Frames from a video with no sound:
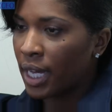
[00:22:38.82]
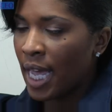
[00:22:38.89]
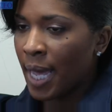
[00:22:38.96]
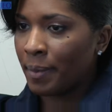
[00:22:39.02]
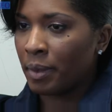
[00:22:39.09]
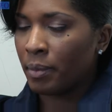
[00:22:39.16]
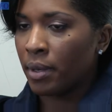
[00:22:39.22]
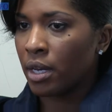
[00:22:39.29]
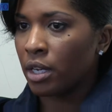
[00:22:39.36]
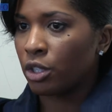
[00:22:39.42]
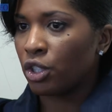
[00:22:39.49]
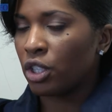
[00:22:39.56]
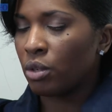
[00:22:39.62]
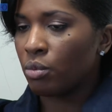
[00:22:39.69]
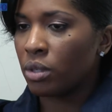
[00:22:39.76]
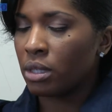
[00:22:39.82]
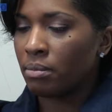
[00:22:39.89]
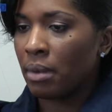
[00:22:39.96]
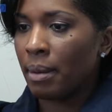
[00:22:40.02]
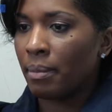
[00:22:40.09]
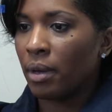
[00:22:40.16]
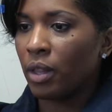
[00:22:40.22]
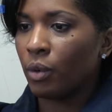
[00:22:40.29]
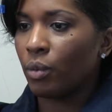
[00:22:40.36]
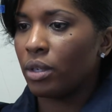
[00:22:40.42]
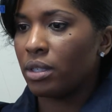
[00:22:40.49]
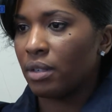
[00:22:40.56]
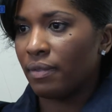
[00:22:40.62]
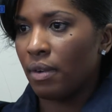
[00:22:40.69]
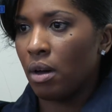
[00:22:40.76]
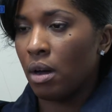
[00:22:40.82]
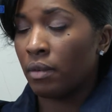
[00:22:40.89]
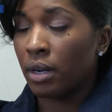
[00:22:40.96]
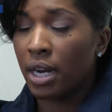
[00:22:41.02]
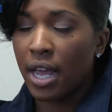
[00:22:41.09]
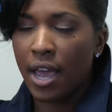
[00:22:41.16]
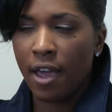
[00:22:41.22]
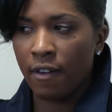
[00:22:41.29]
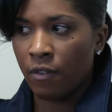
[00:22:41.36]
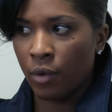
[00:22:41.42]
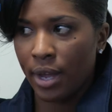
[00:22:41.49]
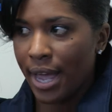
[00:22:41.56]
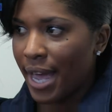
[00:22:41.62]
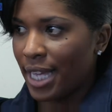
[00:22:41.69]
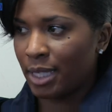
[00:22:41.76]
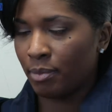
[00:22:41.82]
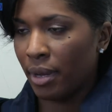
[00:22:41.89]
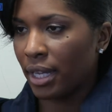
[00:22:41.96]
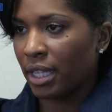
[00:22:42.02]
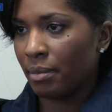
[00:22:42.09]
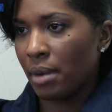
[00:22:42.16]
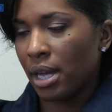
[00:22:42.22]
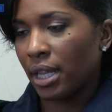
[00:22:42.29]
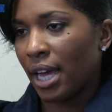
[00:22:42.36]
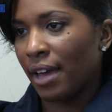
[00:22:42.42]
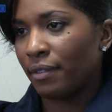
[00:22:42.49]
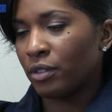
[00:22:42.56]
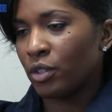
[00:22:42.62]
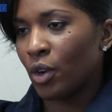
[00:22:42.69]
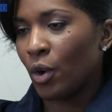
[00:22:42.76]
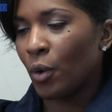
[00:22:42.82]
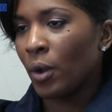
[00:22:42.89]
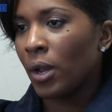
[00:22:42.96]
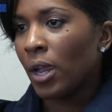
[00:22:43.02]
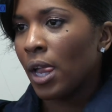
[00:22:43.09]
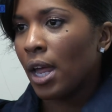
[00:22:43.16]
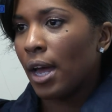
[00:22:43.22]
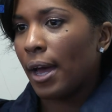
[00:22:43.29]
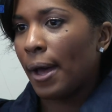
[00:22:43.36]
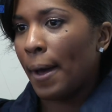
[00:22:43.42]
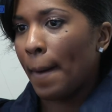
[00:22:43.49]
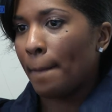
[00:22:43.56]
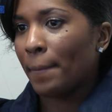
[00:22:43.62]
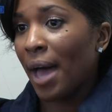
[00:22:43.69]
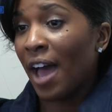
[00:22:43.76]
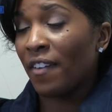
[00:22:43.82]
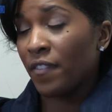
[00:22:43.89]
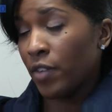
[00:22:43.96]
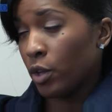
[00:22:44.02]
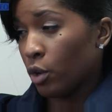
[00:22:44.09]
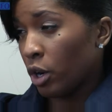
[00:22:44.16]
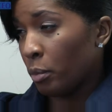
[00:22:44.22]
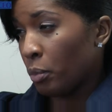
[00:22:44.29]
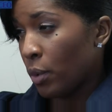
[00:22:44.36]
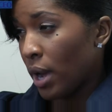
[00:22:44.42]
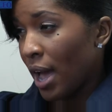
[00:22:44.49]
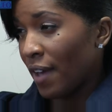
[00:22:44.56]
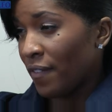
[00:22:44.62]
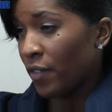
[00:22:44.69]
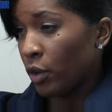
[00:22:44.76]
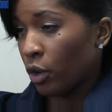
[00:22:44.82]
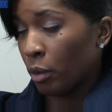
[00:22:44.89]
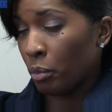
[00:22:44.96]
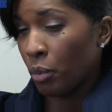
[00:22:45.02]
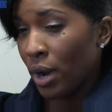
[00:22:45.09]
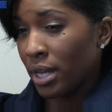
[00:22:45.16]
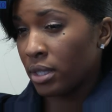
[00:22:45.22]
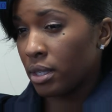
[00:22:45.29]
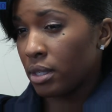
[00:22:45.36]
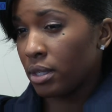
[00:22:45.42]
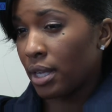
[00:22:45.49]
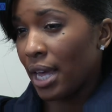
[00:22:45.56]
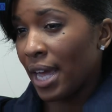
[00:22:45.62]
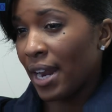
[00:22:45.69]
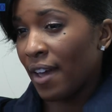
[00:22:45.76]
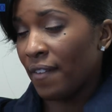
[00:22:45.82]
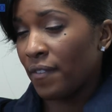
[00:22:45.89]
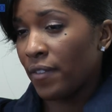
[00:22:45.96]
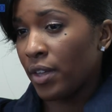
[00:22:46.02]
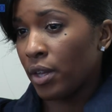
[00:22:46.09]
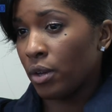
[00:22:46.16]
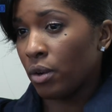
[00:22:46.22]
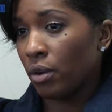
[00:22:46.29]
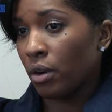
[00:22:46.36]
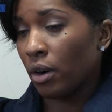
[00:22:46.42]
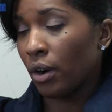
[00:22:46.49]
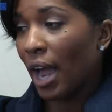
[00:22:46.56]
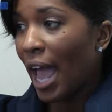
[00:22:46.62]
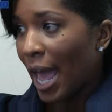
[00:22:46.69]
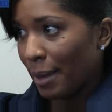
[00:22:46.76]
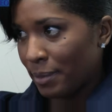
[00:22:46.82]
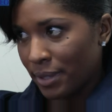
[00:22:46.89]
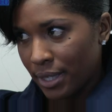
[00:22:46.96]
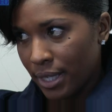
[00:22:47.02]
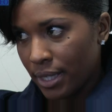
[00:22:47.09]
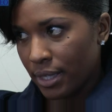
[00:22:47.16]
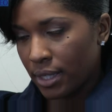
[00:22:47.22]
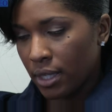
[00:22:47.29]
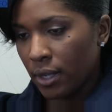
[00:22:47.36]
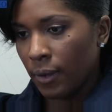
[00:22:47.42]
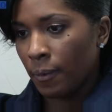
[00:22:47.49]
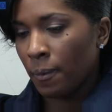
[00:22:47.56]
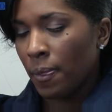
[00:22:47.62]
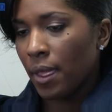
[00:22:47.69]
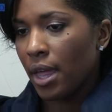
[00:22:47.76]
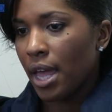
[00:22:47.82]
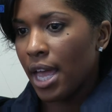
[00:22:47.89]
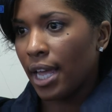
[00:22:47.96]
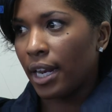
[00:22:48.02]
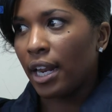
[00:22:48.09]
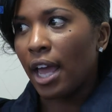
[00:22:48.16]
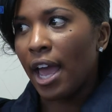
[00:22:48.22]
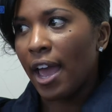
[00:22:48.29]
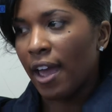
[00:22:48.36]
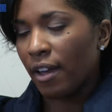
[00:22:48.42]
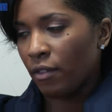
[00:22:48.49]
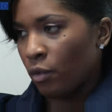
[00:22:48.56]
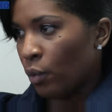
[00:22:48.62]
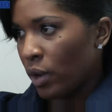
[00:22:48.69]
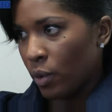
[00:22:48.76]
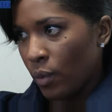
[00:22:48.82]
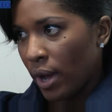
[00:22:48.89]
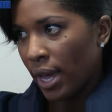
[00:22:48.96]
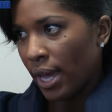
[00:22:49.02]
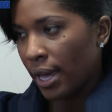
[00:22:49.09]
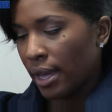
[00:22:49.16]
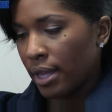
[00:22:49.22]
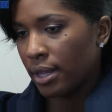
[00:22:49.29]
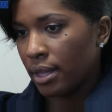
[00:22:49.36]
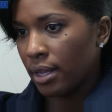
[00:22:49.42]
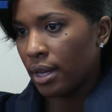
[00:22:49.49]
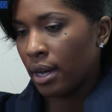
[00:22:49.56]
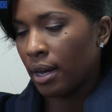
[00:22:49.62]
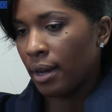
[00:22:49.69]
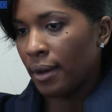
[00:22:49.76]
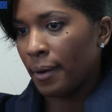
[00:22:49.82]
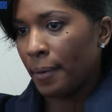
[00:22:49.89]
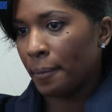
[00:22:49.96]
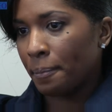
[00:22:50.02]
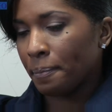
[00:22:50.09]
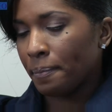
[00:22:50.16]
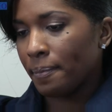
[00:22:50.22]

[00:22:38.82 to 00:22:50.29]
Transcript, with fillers: to Cami because she was my mother was involved in every aspect of my life. So um, I feel her I feel her presence and I feel her absence in every way um,